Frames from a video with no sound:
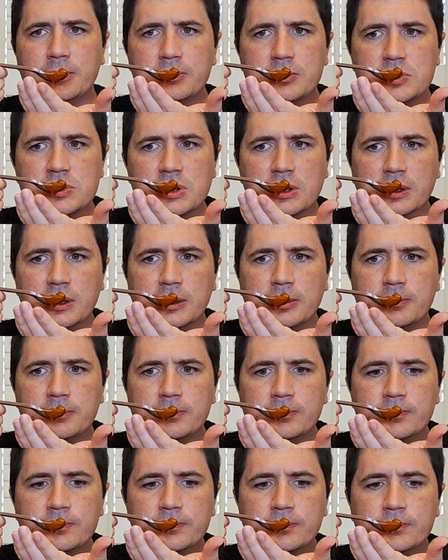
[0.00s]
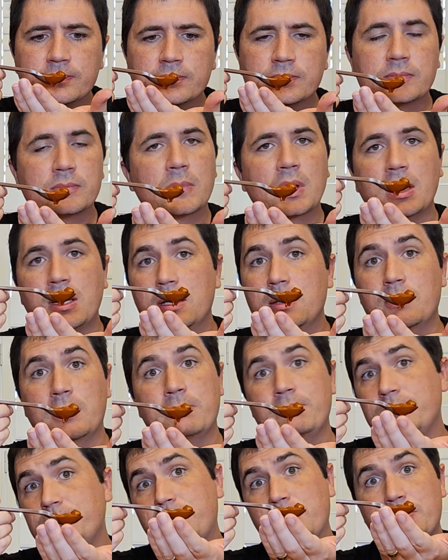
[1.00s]
chili. Anyway,
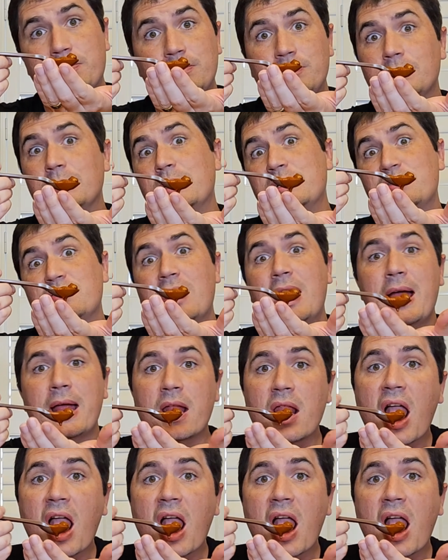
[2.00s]
but let's try it.